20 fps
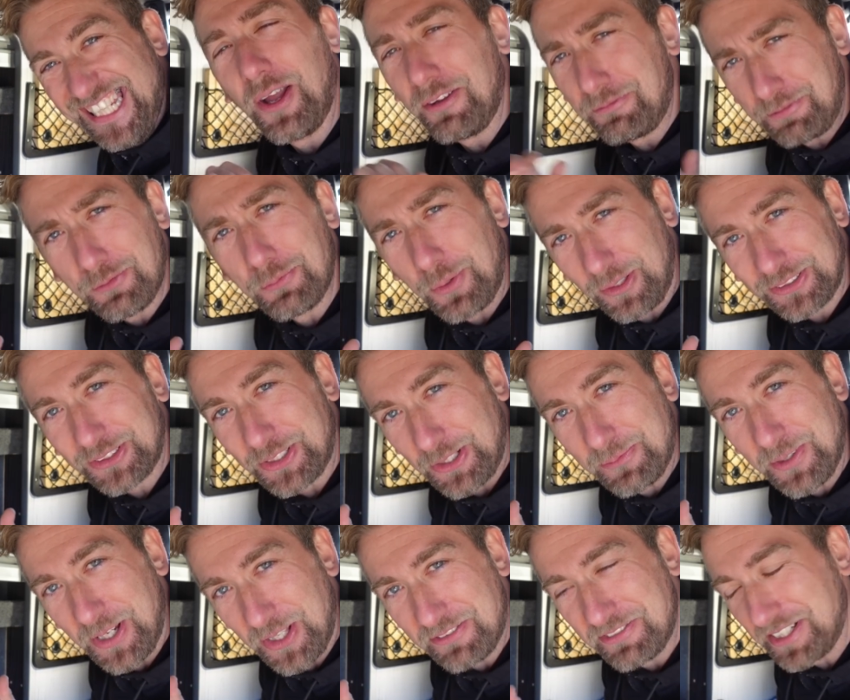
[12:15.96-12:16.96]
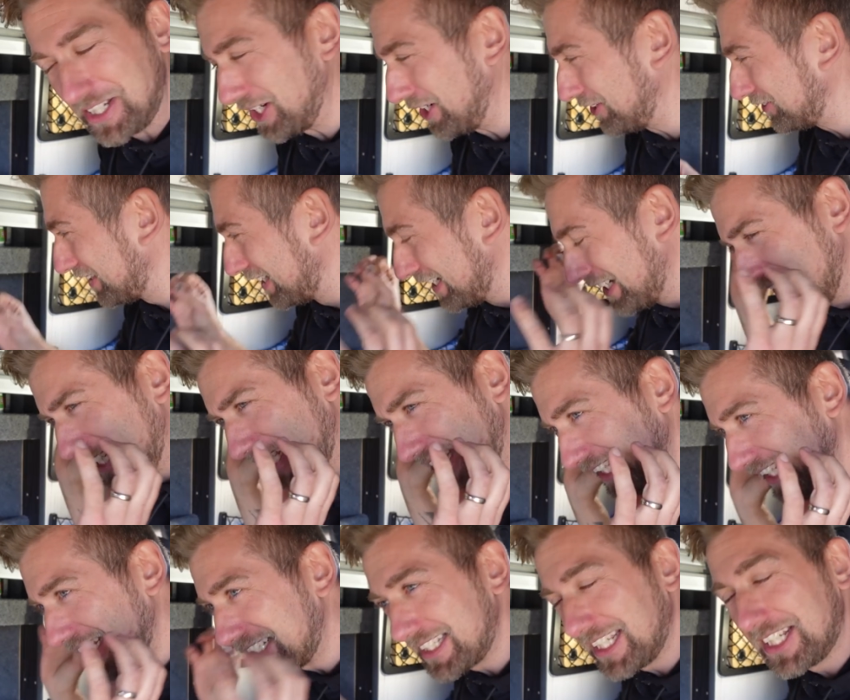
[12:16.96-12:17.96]
If you've watched all my other videos,
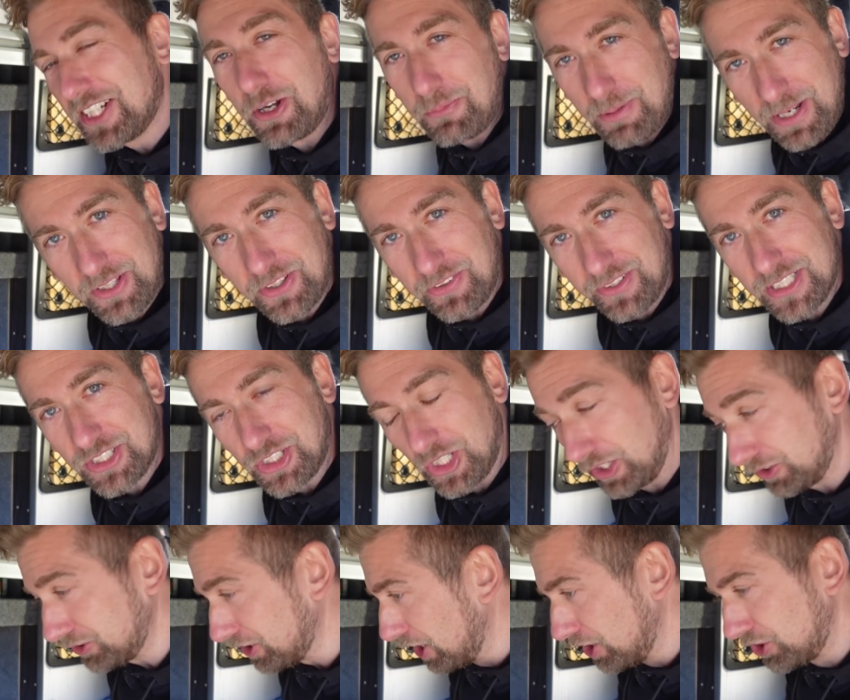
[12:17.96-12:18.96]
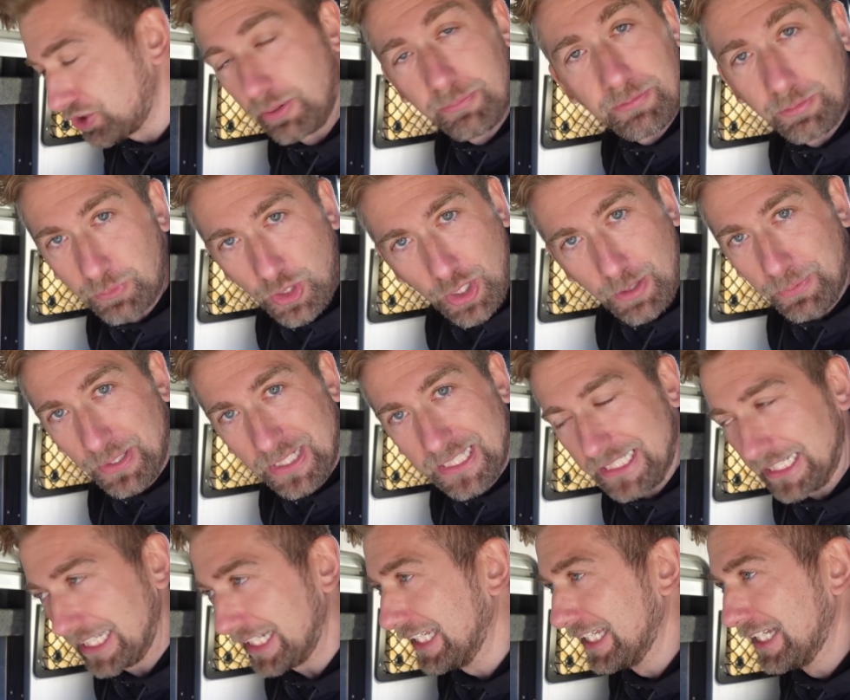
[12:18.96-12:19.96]
you'll have seen all my other installs. Some of them go
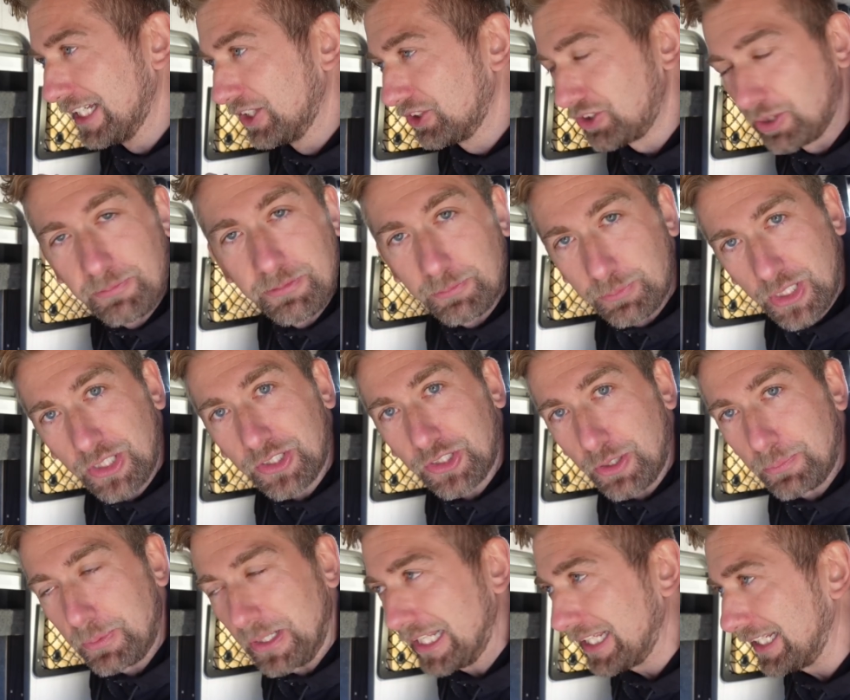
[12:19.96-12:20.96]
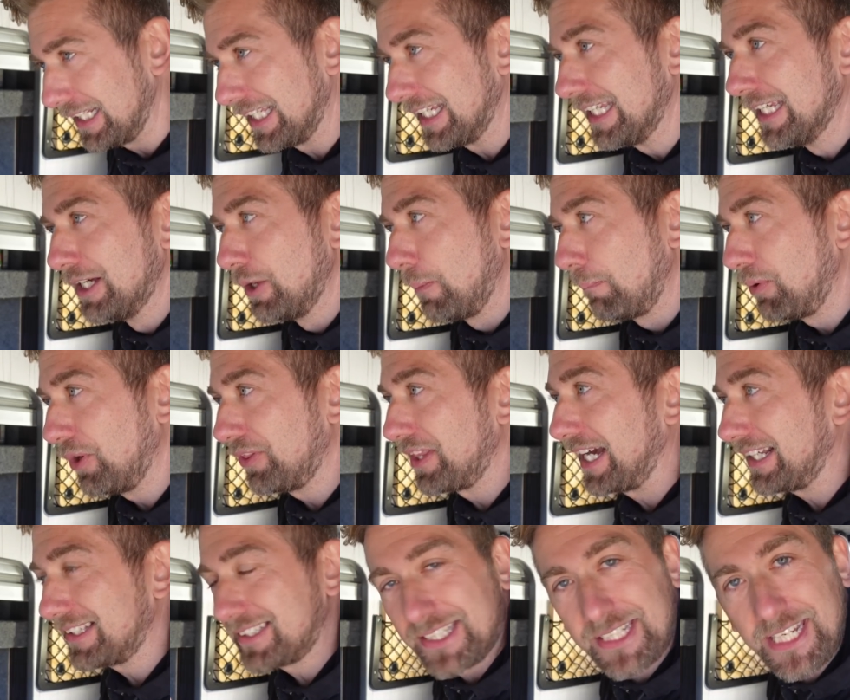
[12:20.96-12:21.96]
brilliantly, some of them don't go brilliantly, but
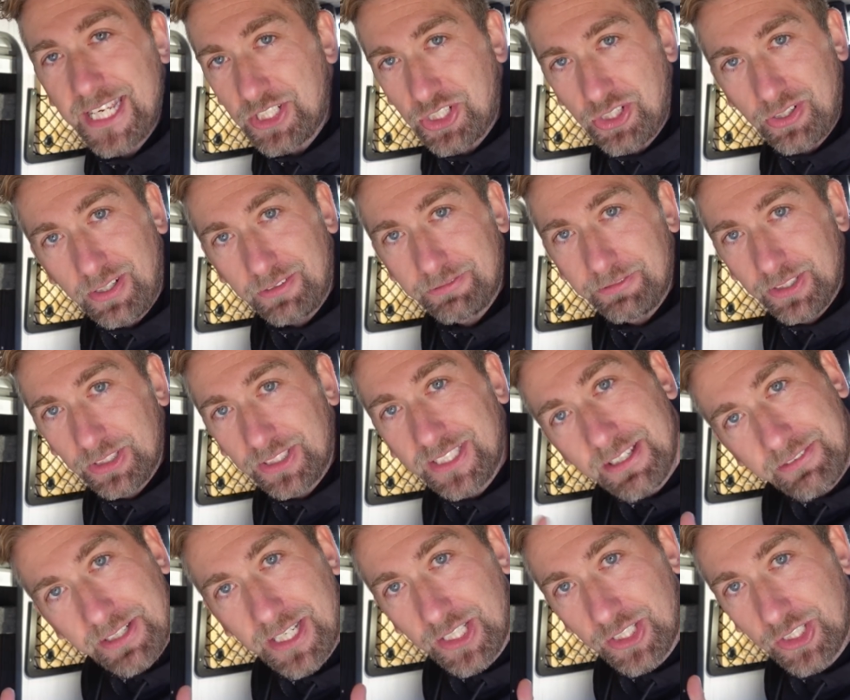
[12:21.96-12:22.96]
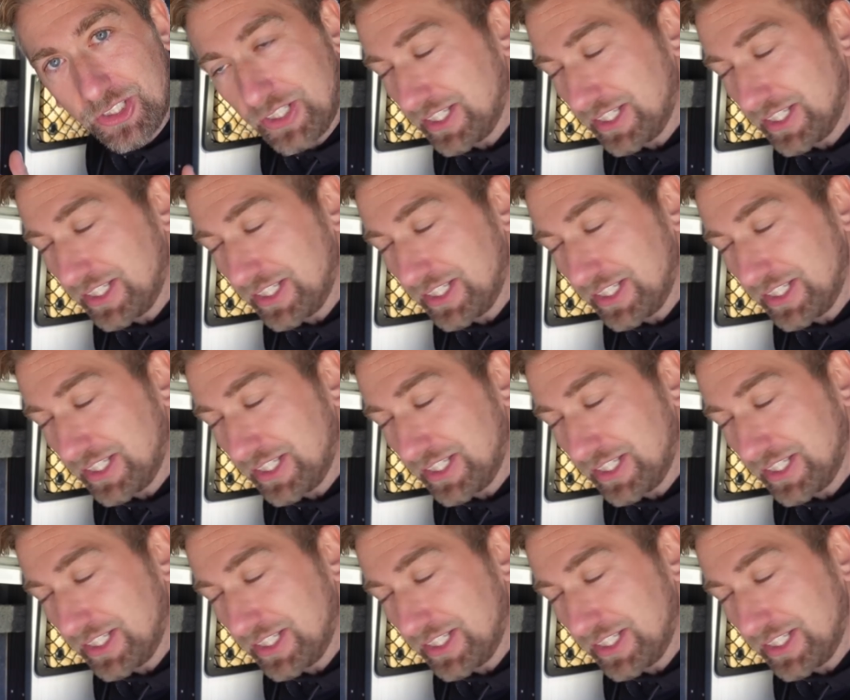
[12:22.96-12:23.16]
that's the nature of giving it a go